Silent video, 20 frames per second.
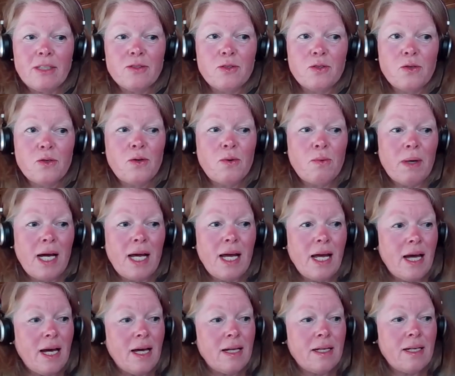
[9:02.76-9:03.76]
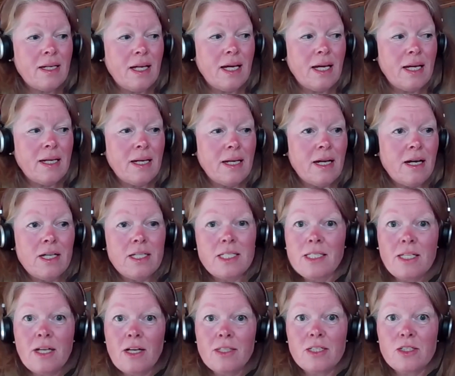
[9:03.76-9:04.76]
to Norway, and I
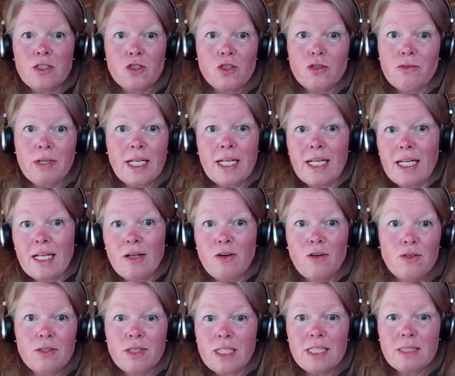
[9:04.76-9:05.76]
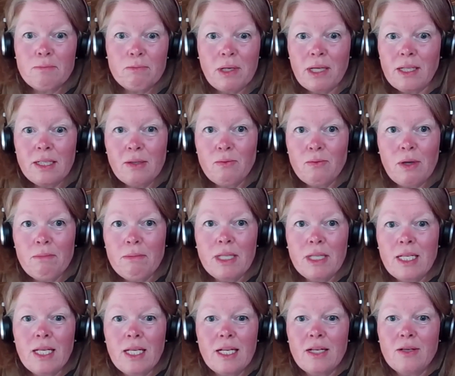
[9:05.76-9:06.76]
started screening all these pregnant
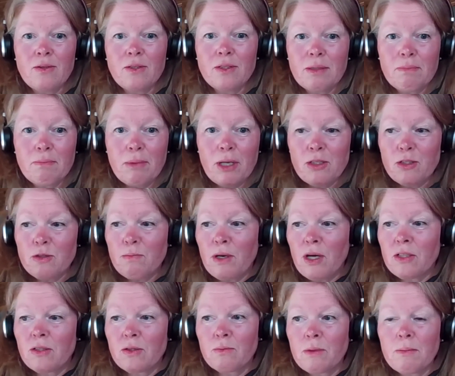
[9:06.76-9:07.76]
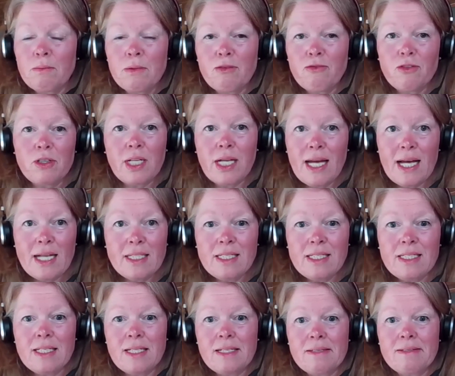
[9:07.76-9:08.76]
women and all the postpartum women for
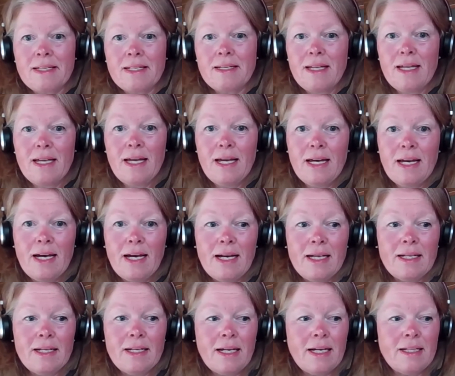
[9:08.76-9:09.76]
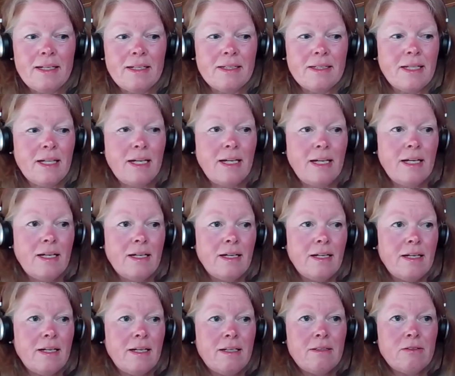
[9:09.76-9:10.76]
diastasis, and
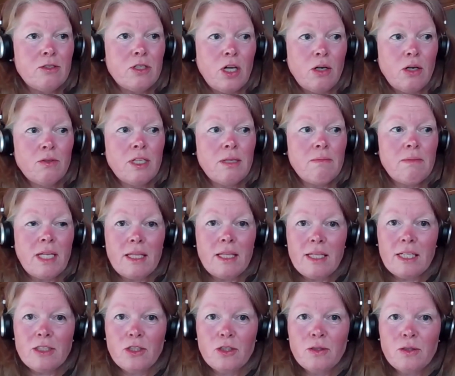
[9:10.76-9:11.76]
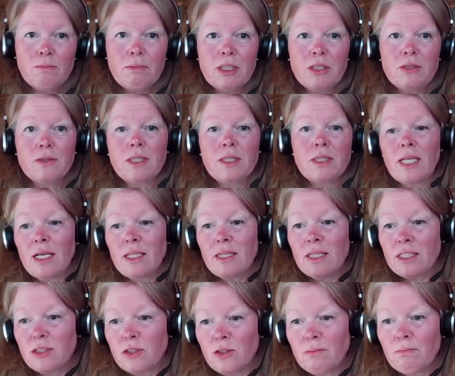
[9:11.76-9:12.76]
told them that they shouldn't be doing that,
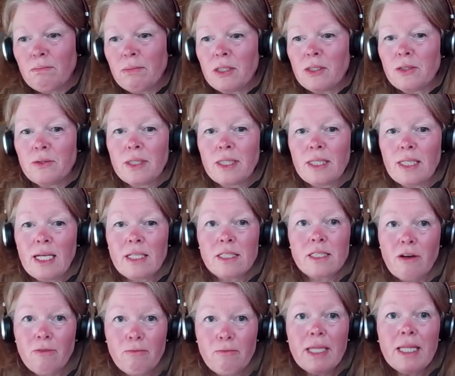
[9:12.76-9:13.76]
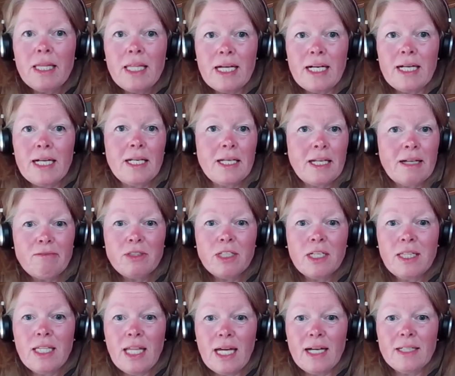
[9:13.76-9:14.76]
they shouldn't be doing that. So I've been there and I've
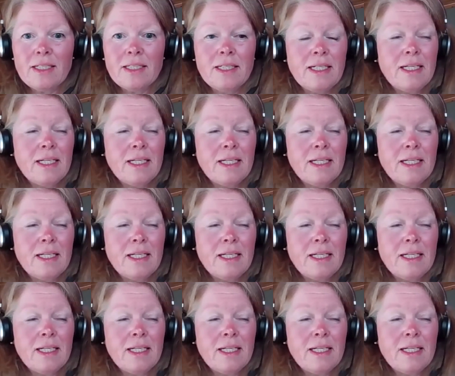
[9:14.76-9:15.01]
done that.